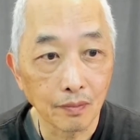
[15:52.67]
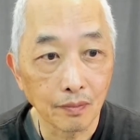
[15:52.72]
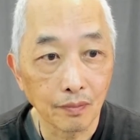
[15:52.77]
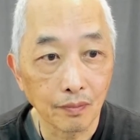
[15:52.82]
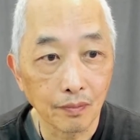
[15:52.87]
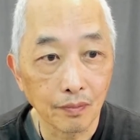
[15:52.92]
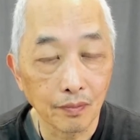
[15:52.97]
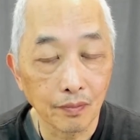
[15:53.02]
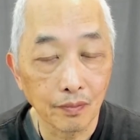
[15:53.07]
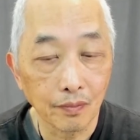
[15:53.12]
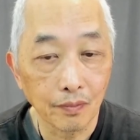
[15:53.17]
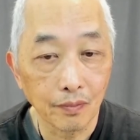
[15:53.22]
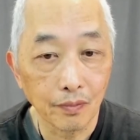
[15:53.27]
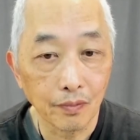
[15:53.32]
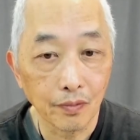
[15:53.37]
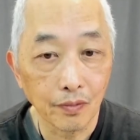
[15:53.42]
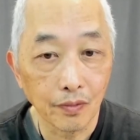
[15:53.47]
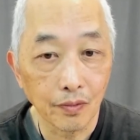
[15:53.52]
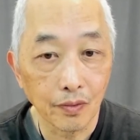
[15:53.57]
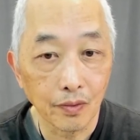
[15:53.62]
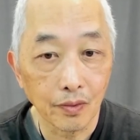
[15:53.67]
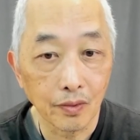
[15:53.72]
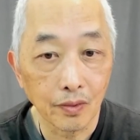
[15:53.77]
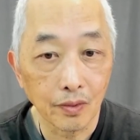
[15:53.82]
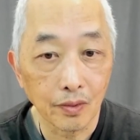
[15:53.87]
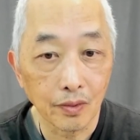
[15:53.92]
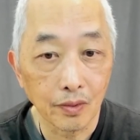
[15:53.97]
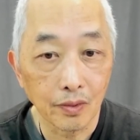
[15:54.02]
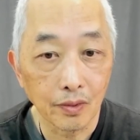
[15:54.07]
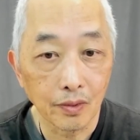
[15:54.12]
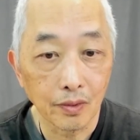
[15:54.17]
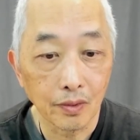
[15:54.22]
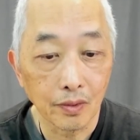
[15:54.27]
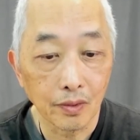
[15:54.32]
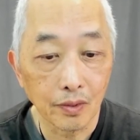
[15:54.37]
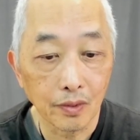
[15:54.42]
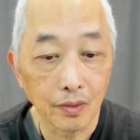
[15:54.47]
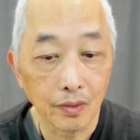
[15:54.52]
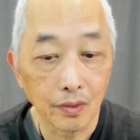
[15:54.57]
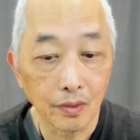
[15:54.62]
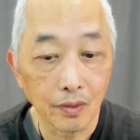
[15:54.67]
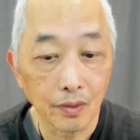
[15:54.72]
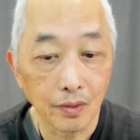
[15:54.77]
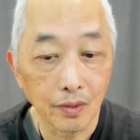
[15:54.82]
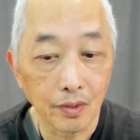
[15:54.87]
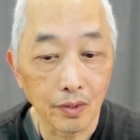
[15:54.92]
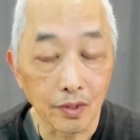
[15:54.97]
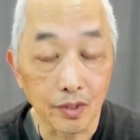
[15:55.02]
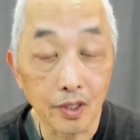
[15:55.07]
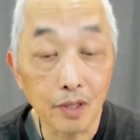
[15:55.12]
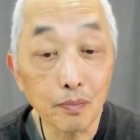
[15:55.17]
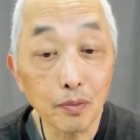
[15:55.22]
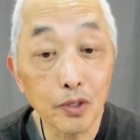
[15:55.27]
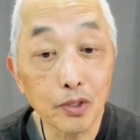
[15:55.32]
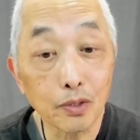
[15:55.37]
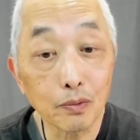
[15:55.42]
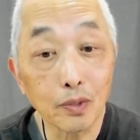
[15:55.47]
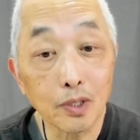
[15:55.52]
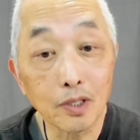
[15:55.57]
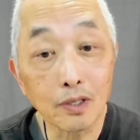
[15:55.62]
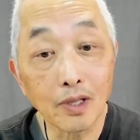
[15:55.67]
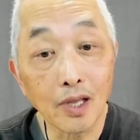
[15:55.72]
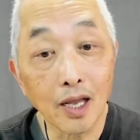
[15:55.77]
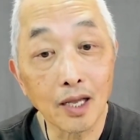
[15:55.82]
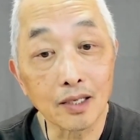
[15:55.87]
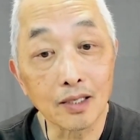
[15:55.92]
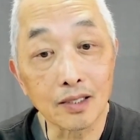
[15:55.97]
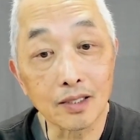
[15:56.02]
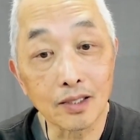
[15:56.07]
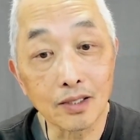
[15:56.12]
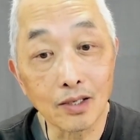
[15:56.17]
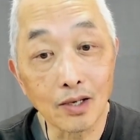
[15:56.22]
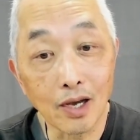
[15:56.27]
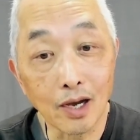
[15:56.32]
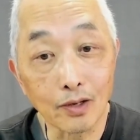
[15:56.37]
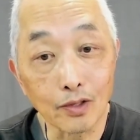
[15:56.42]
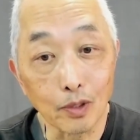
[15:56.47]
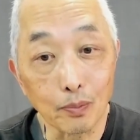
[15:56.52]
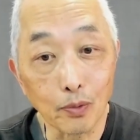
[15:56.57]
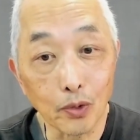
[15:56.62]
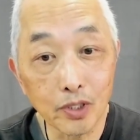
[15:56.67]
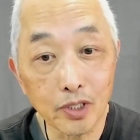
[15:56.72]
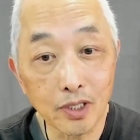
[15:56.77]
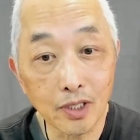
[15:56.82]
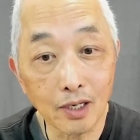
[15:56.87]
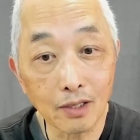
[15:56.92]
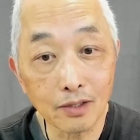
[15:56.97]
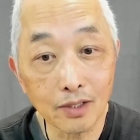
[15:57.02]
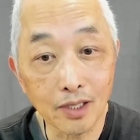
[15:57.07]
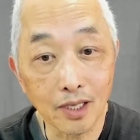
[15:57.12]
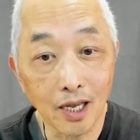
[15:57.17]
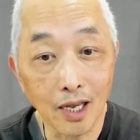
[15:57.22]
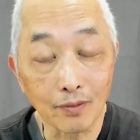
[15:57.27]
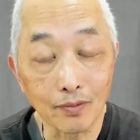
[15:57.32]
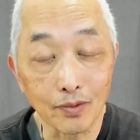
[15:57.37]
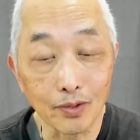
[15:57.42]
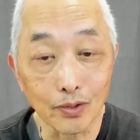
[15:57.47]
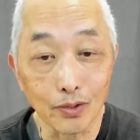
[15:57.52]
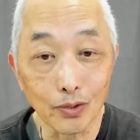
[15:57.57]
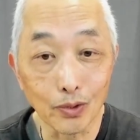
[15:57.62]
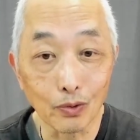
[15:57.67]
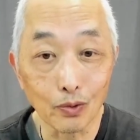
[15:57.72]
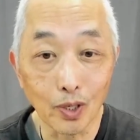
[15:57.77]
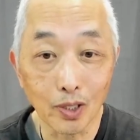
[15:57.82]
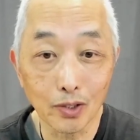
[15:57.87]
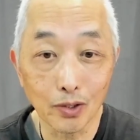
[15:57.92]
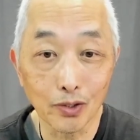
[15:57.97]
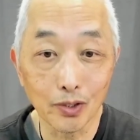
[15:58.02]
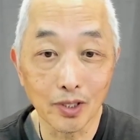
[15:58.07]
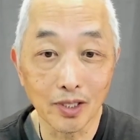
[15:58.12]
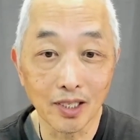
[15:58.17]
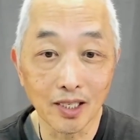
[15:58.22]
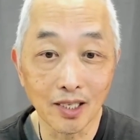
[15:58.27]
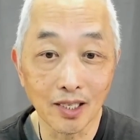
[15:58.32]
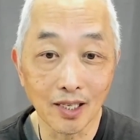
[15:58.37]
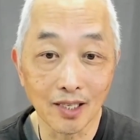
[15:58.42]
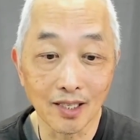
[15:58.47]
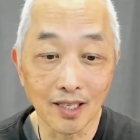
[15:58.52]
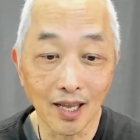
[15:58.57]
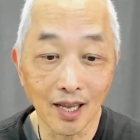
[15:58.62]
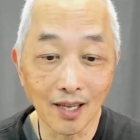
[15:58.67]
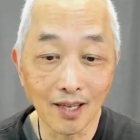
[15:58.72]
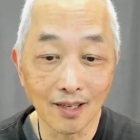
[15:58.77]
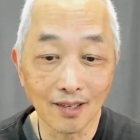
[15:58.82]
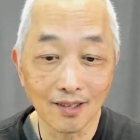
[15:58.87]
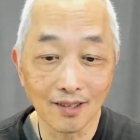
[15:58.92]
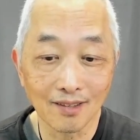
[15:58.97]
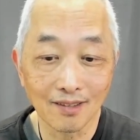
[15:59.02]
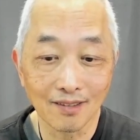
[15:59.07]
The simplest one of that is, you know how the Boy Scouts, they have to do one good deed a day? That is Nyama.